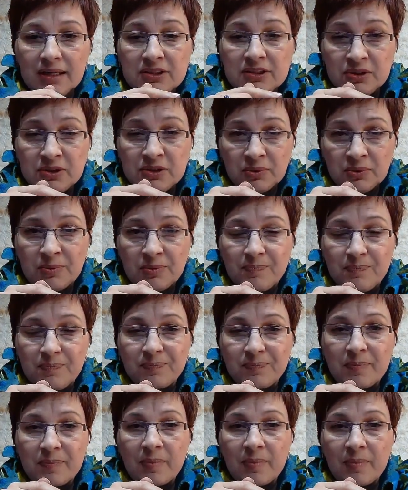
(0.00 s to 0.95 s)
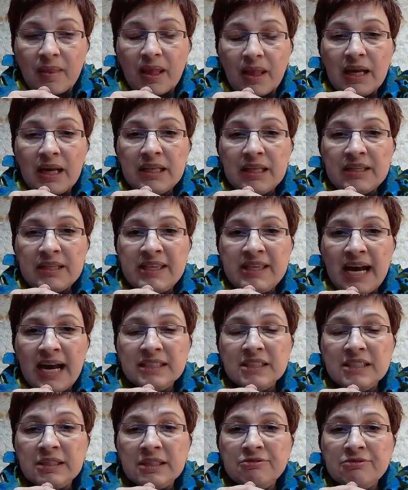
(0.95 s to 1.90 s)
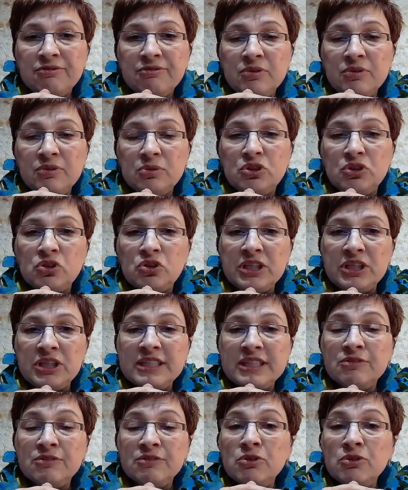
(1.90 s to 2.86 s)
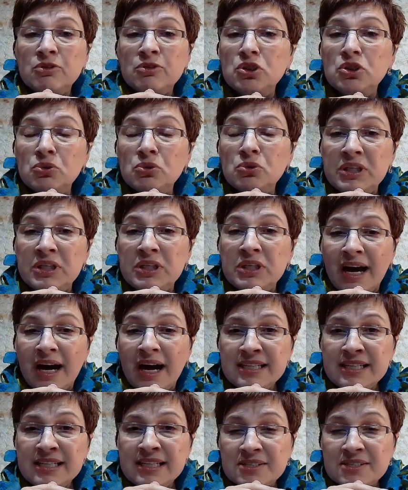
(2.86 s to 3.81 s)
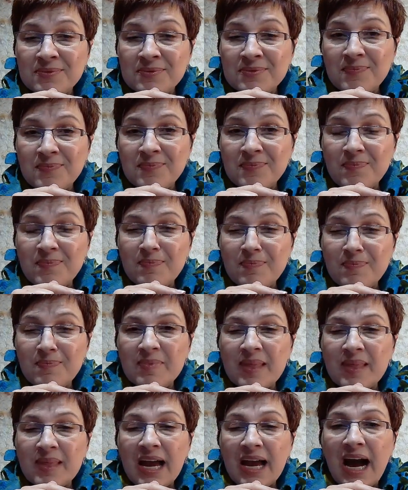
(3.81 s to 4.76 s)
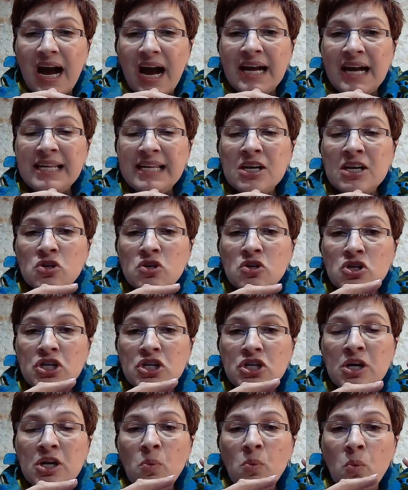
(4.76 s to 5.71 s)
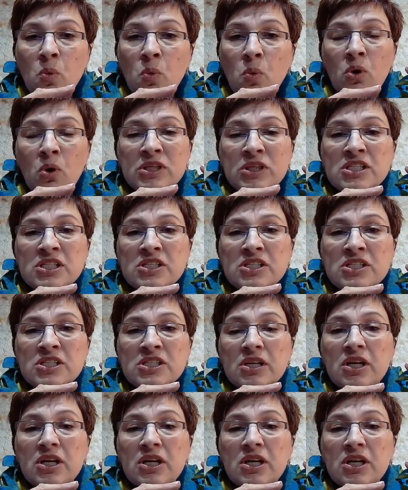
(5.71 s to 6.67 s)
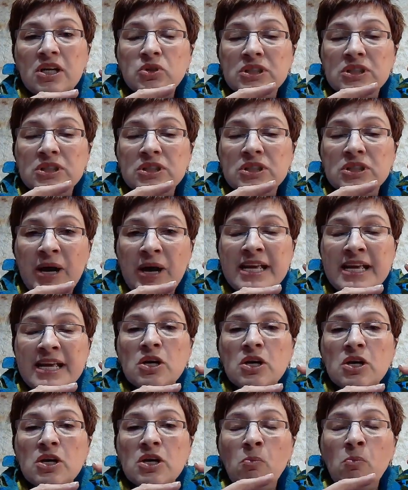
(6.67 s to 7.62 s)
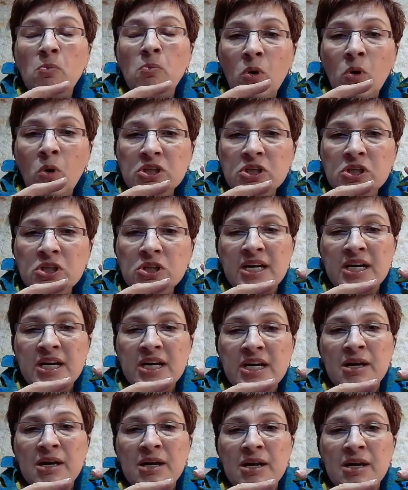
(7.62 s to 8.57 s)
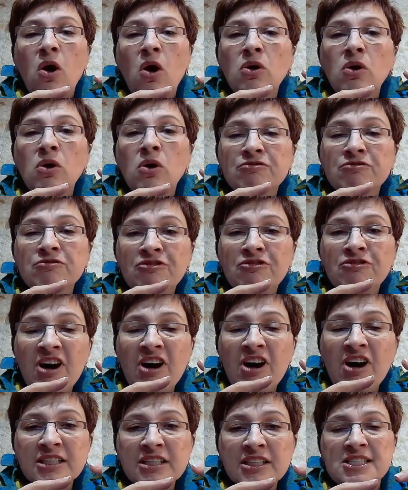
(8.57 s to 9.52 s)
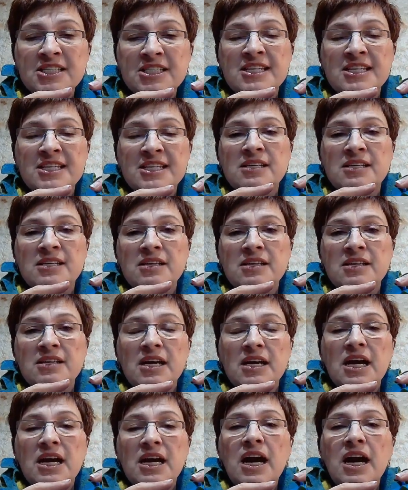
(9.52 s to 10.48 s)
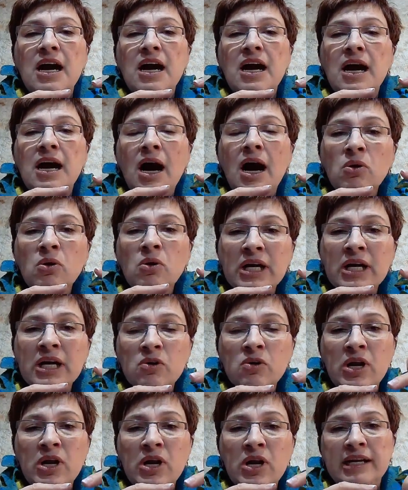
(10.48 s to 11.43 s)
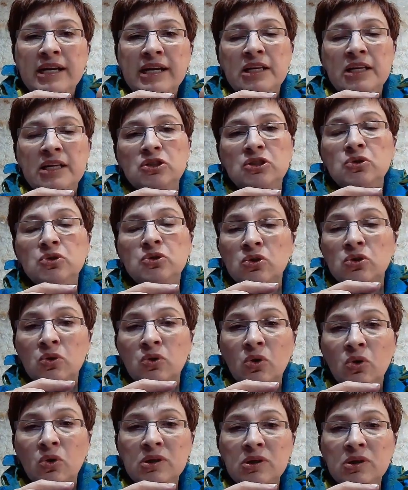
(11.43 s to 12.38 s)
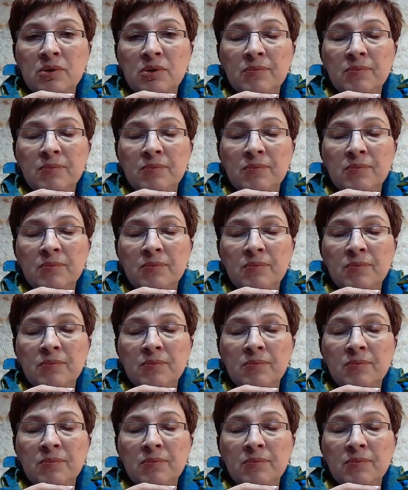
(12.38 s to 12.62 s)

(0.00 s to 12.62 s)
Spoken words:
So that's a few tricks for tonight, and I really want to spend more time on felting, how correctly to roll.